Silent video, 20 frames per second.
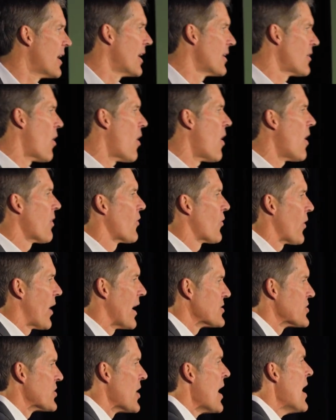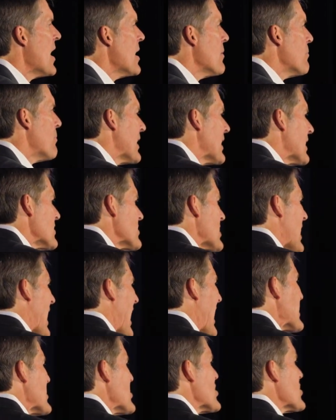and all the rest? Because it
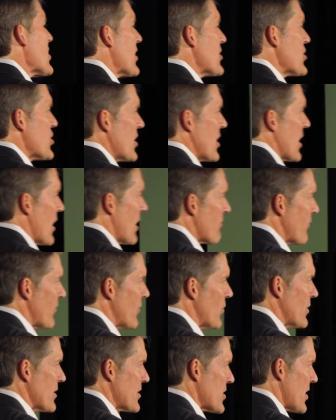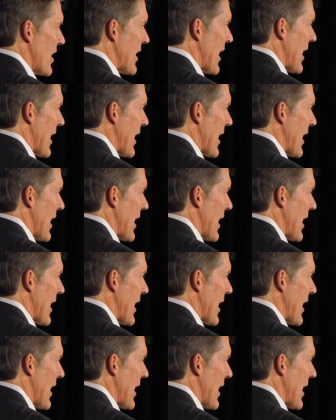has such an influence on